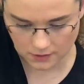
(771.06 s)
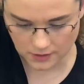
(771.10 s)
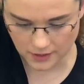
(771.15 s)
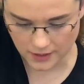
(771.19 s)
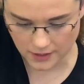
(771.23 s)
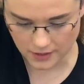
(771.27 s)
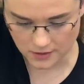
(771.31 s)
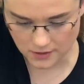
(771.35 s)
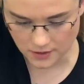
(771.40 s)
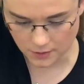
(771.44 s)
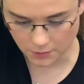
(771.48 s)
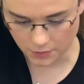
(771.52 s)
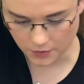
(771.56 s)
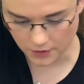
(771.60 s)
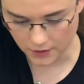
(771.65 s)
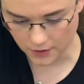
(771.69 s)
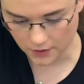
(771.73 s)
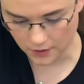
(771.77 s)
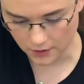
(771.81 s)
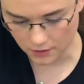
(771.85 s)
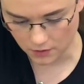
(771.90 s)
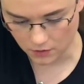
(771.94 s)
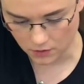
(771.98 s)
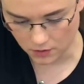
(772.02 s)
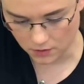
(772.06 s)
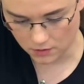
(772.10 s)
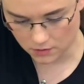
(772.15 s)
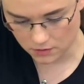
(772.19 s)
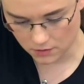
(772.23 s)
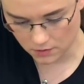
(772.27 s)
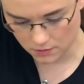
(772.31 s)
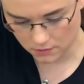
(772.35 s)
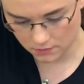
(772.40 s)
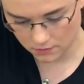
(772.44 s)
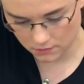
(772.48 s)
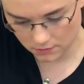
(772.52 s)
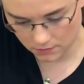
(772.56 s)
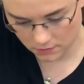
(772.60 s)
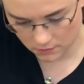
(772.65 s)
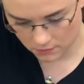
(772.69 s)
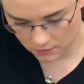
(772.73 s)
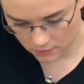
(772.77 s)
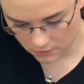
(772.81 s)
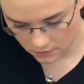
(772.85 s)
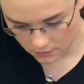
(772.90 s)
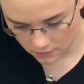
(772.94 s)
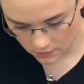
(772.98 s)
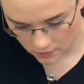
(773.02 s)
as I put it in also.
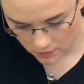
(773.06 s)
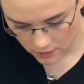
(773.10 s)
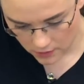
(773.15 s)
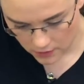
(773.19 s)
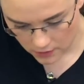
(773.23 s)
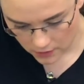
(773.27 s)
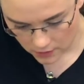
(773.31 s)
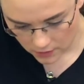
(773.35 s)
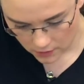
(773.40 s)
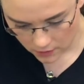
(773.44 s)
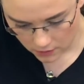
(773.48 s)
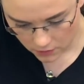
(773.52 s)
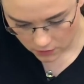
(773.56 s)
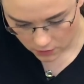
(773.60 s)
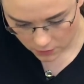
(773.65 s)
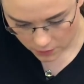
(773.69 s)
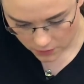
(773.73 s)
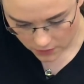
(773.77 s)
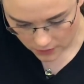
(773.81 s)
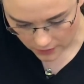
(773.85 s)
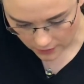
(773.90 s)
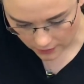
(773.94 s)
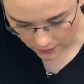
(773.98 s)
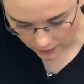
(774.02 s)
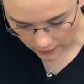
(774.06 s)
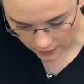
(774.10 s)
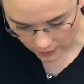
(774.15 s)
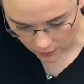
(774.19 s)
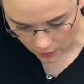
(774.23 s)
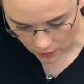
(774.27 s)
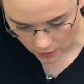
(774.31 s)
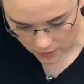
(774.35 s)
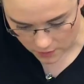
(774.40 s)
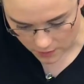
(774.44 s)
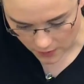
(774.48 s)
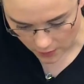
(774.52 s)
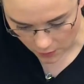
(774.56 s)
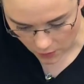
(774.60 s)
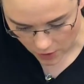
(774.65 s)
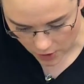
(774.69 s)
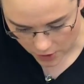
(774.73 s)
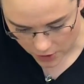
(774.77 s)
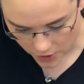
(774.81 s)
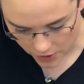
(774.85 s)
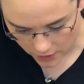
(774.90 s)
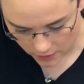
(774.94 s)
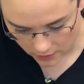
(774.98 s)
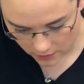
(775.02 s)
Oops, I think I lost my
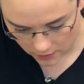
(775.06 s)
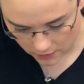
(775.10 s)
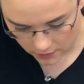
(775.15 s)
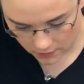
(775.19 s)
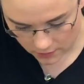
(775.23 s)
washer.